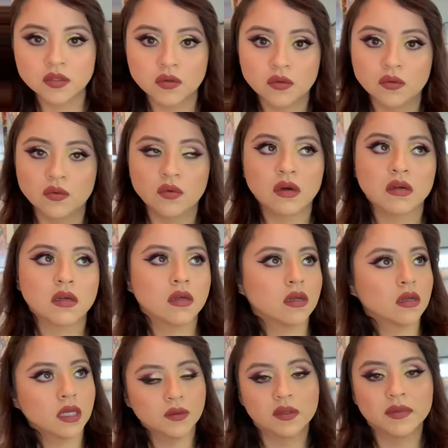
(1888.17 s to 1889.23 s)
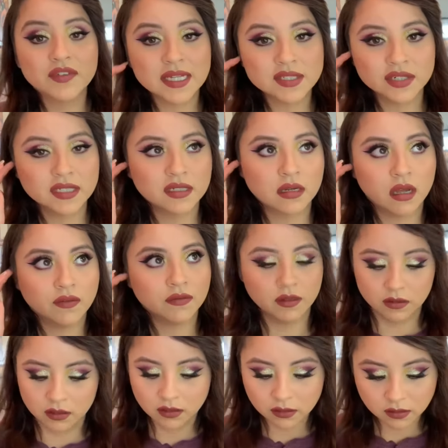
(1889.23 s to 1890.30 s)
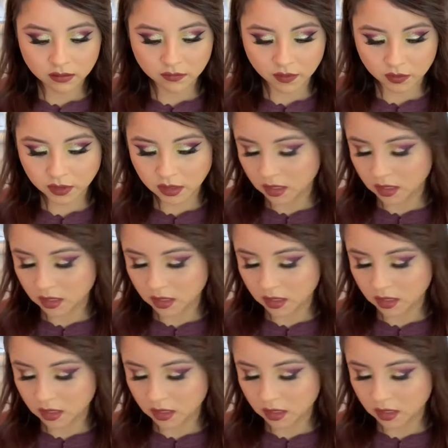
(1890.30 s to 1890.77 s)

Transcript: so it would have been faster I did it off the phone.